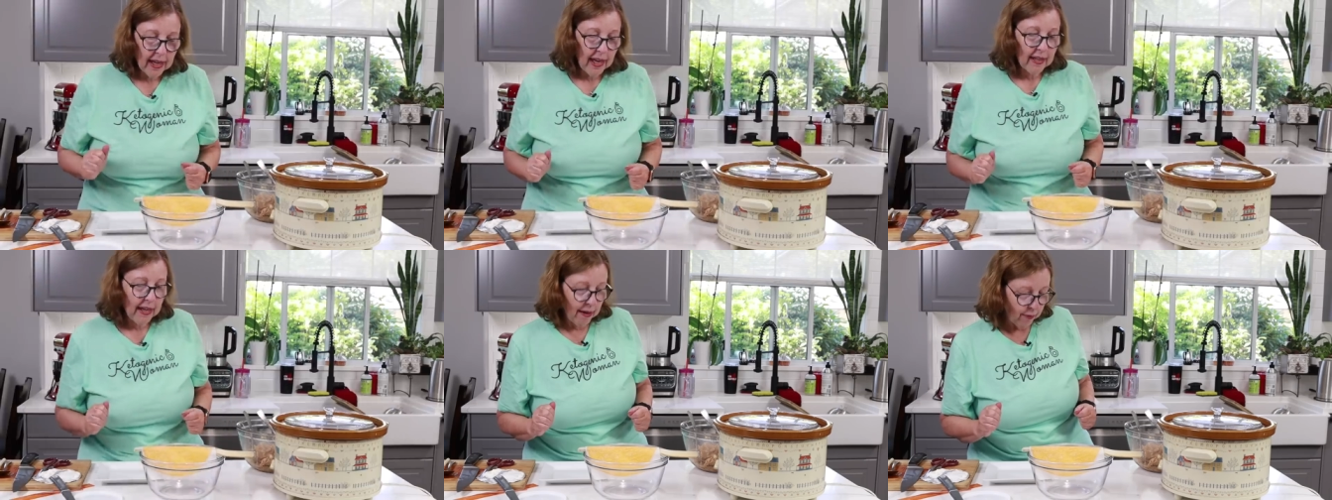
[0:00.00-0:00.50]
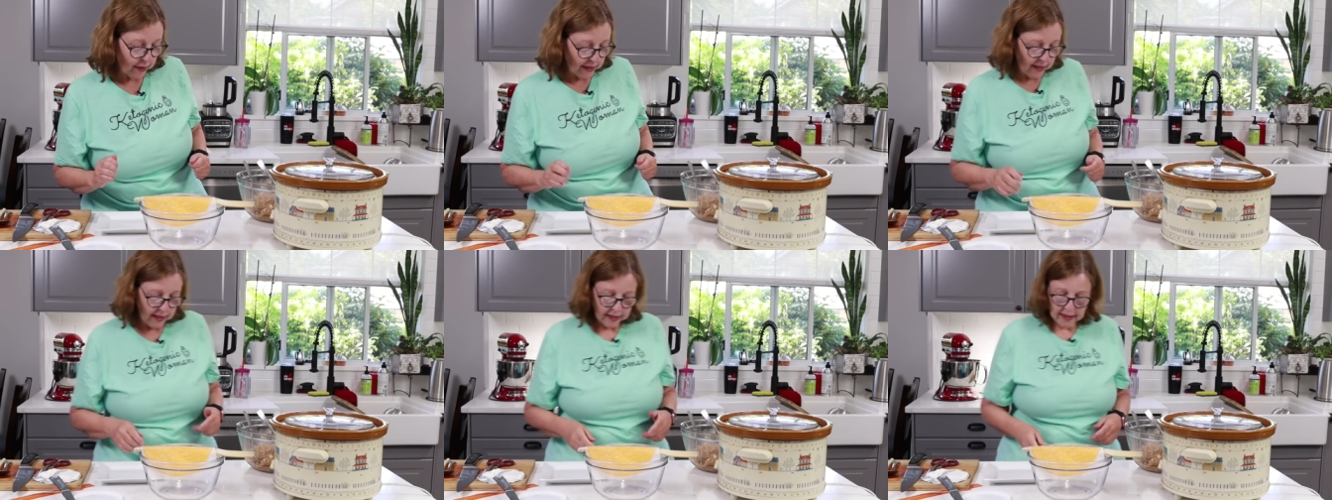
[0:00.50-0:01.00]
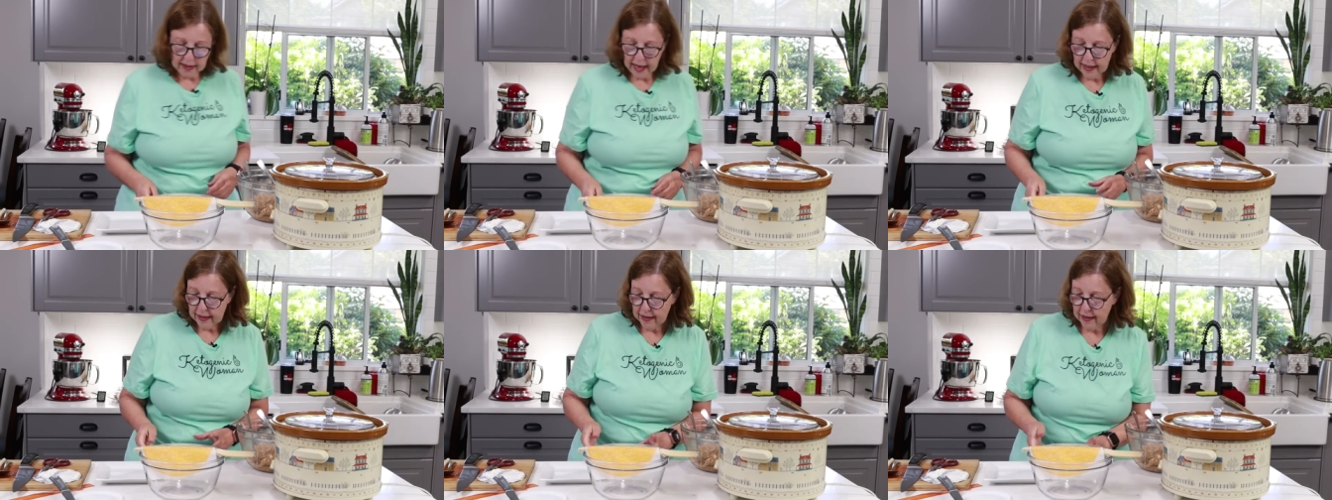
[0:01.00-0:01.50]
And then once it
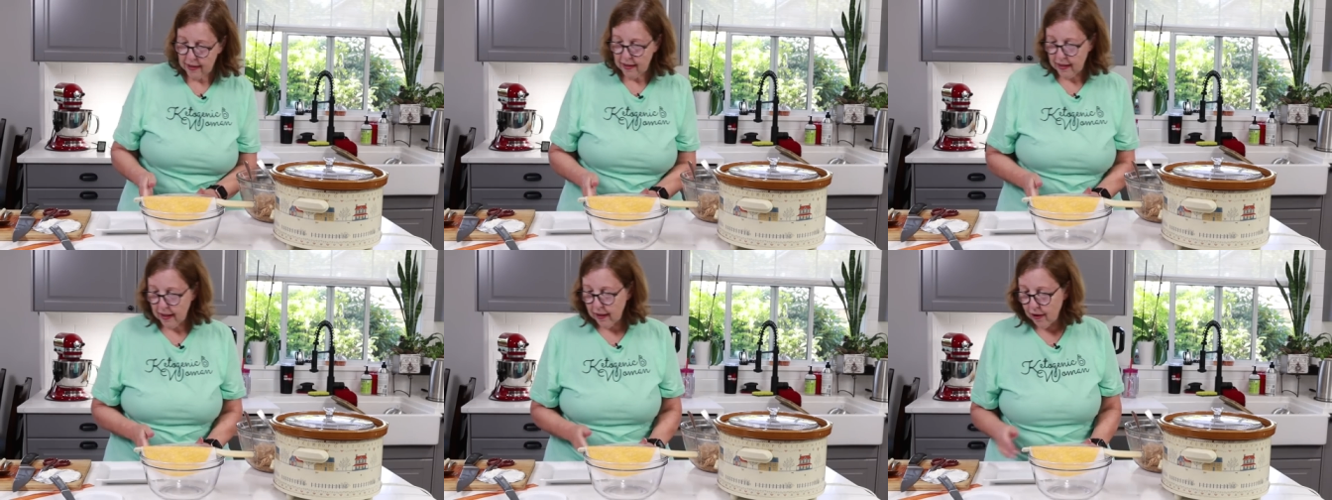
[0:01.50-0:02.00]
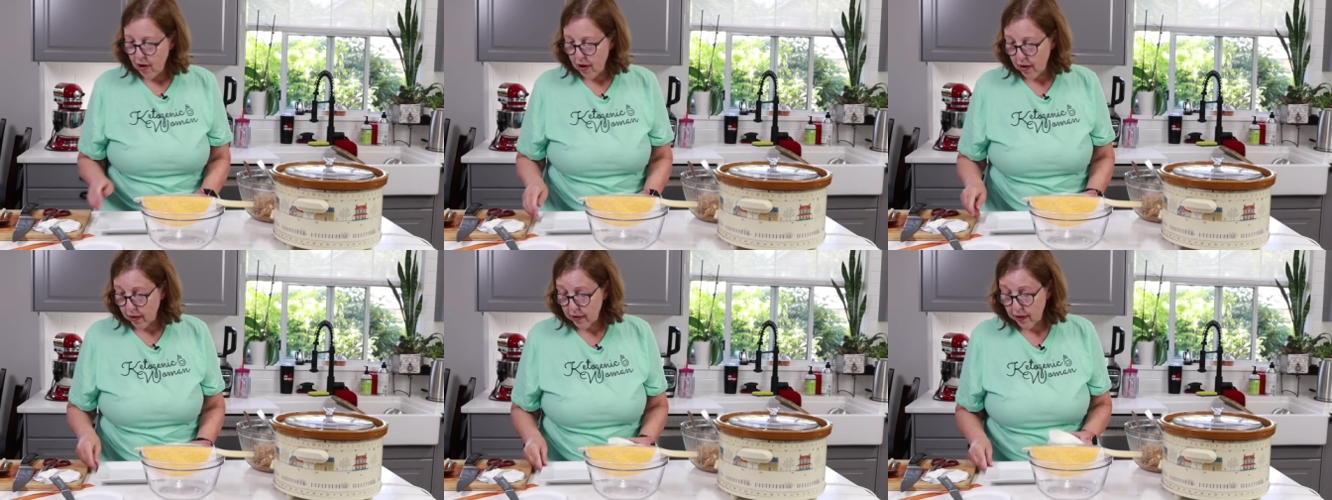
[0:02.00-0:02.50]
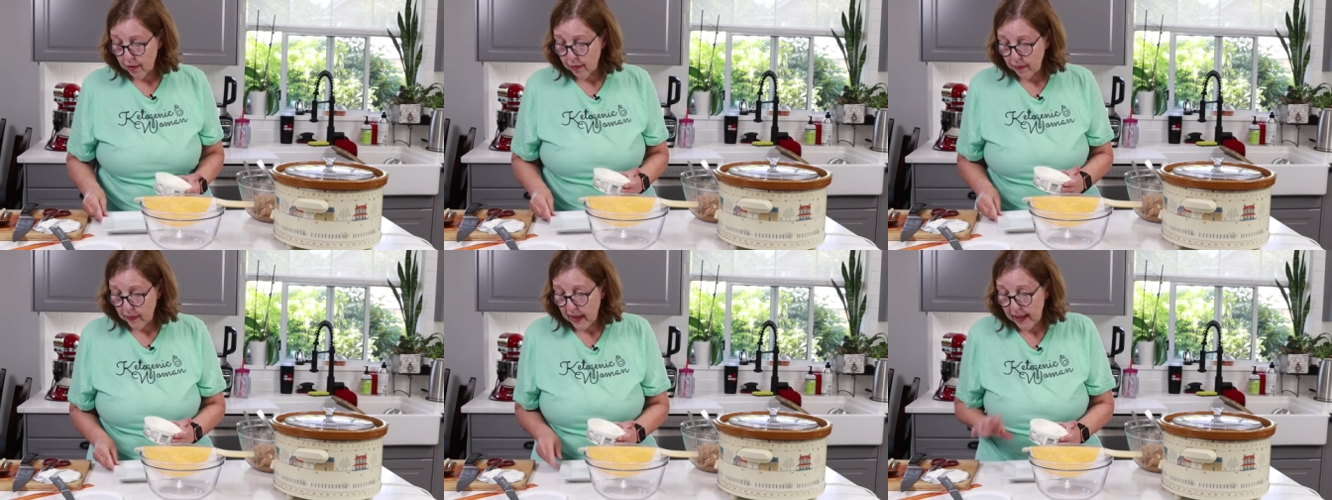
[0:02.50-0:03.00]
sets, it'll, you
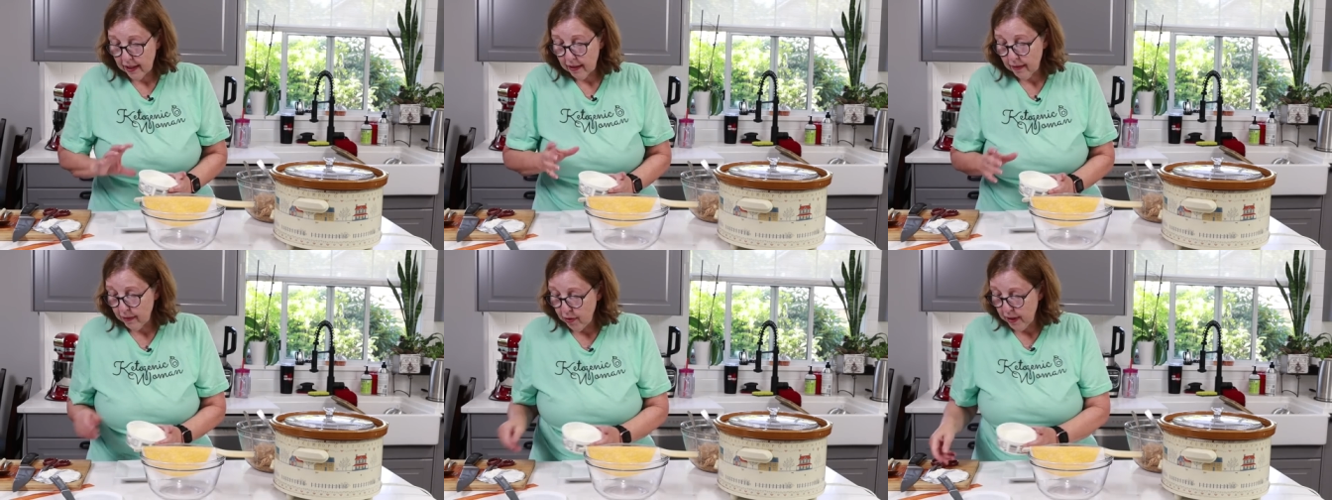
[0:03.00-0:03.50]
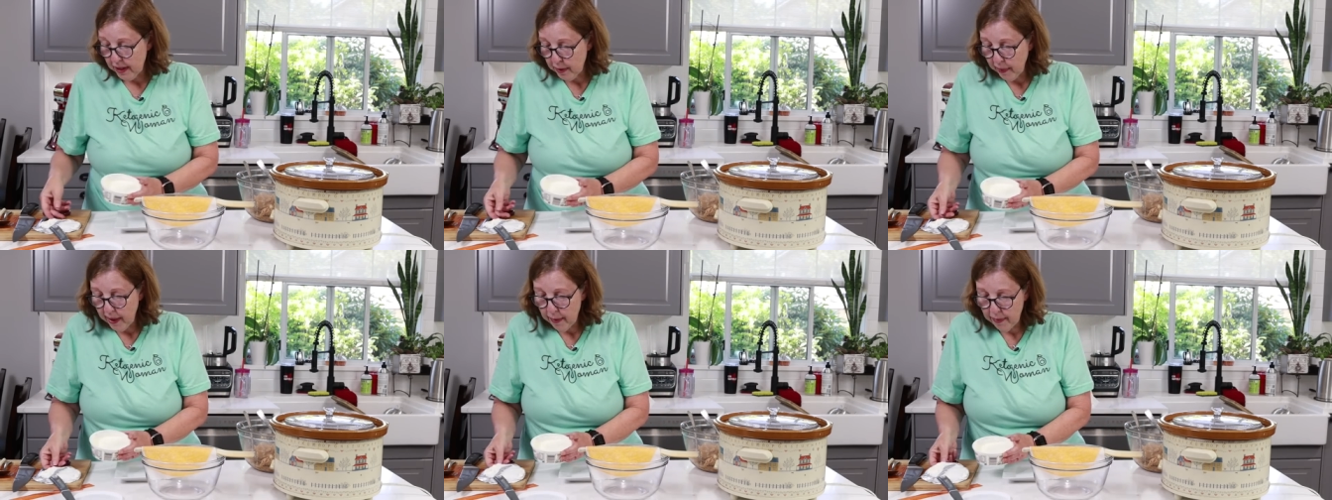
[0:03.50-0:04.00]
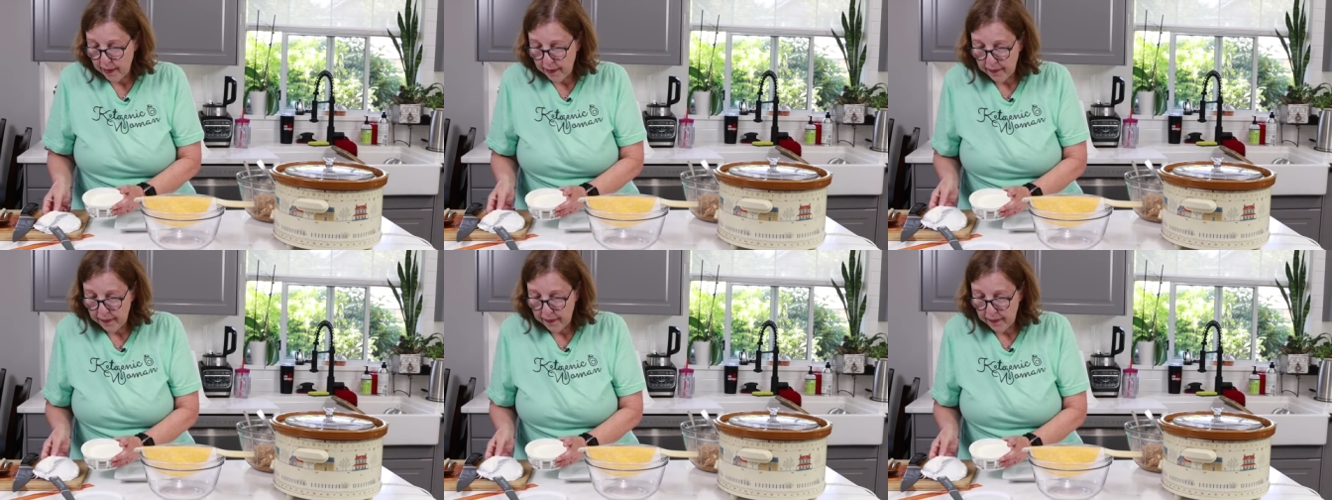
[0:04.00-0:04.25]
know, kind of crisp up.